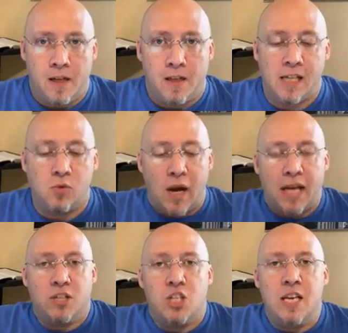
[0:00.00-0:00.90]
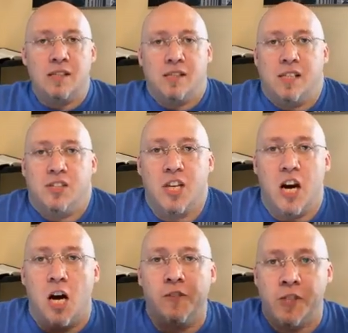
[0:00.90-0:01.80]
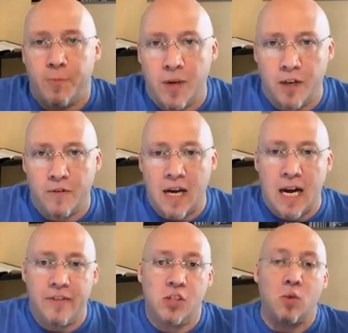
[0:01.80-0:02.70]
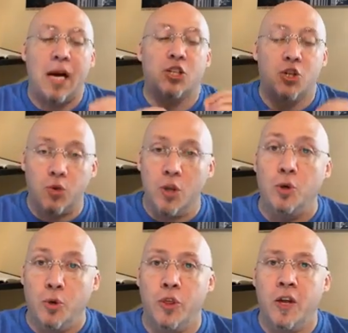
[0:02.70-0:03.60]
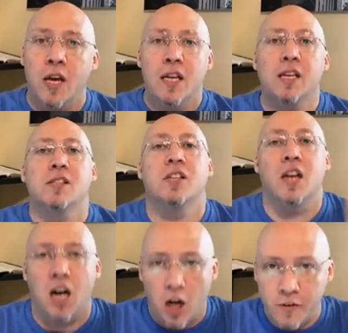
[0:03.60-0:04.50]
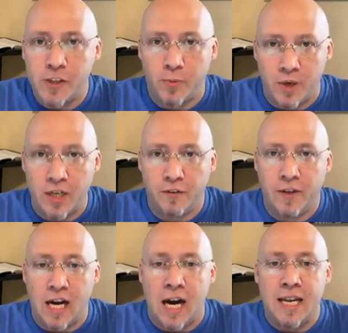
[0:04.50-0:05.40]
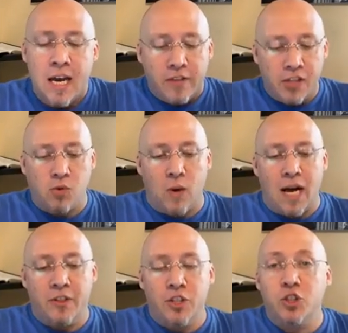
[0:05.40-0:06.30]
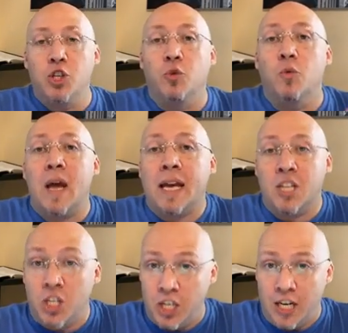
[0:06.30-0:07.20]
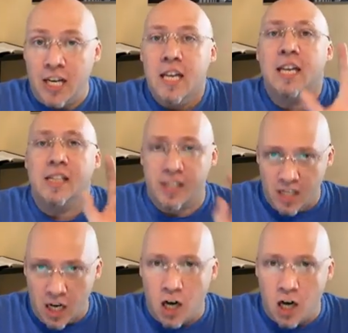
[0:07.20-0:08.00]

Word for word: That's why Jesus is the offspring of God. That's why truth is the offspring of God. That's why the direction is the